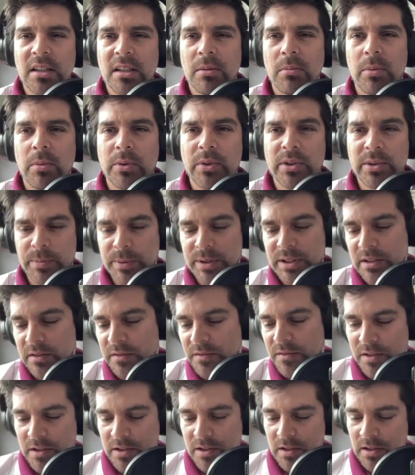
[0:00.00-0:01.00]
More
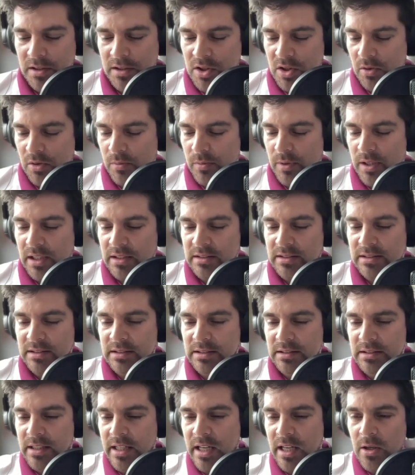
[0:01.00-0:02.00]
specifically, the
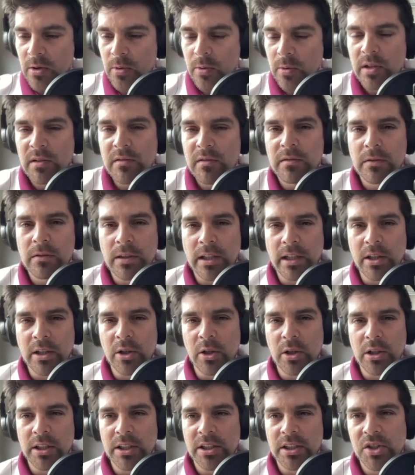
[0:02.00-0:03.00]
gymnasts, they looking for a
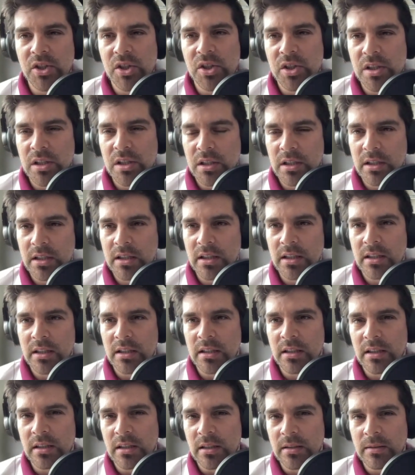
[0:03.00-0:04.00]
college
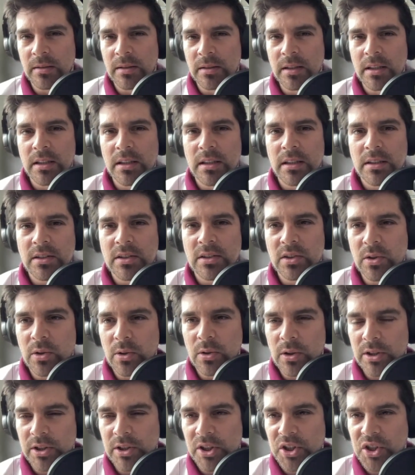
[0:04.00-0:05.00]

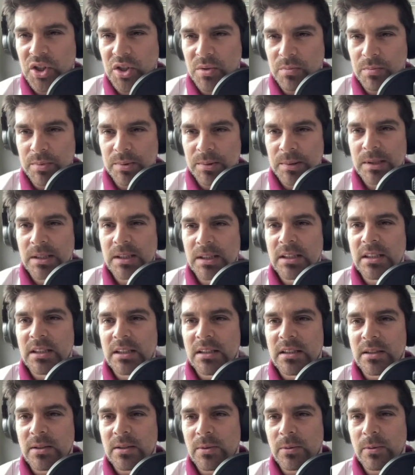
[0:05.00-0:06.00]
scholarship.
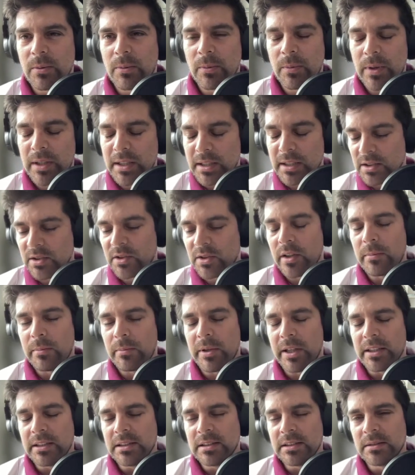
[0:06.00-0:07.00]
What is your
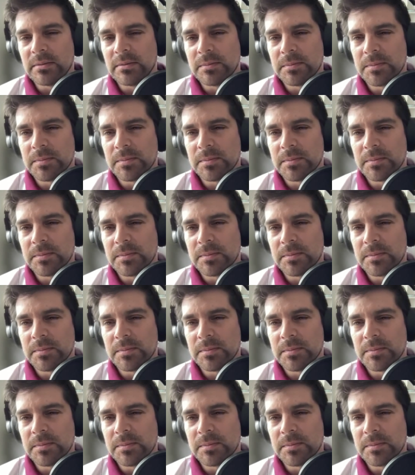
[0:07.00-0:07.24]
advice?